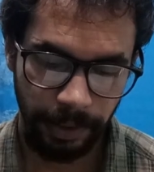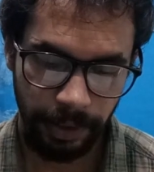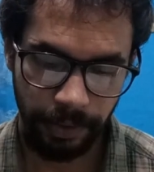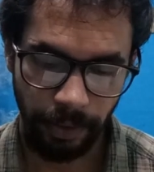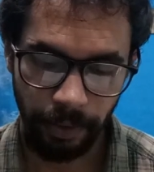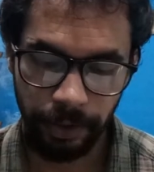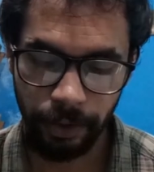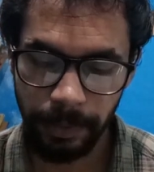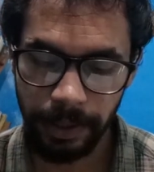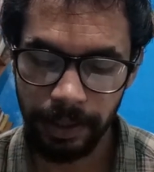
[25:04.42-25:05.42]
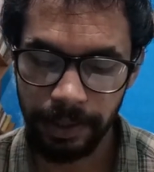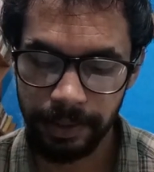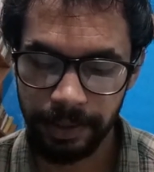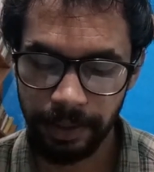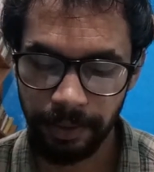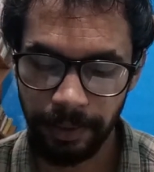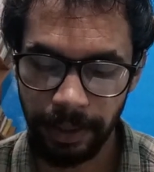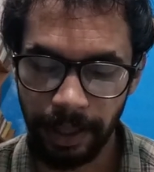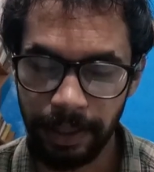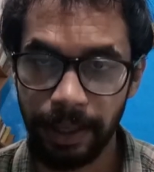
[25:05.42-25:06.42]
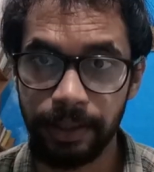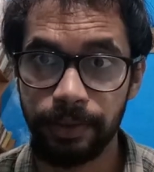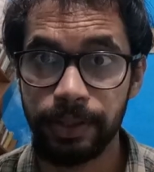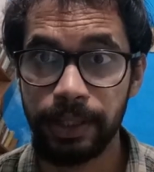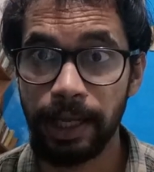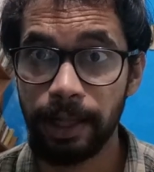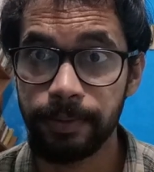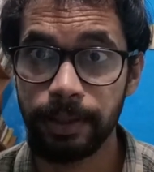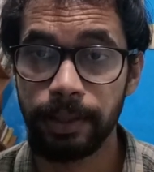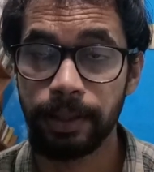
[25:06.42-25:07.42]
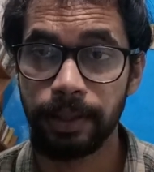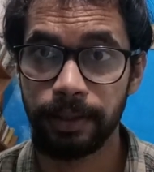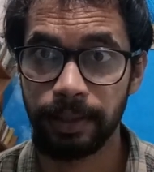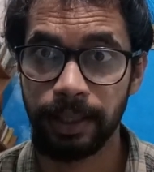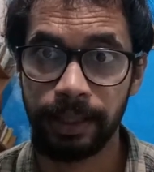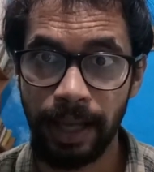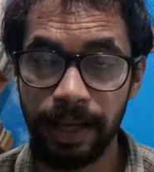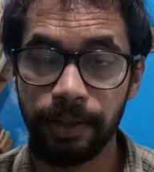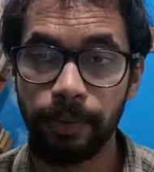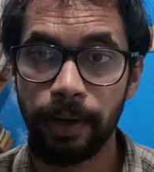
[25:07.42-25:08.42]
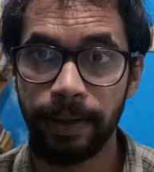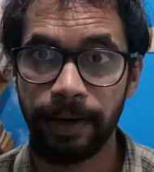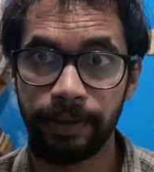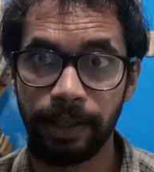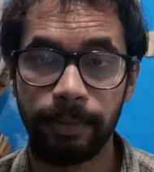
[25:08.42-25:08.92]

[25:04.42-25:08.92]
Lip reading: So Yumi is the servant, and like she helps carry the water and everything.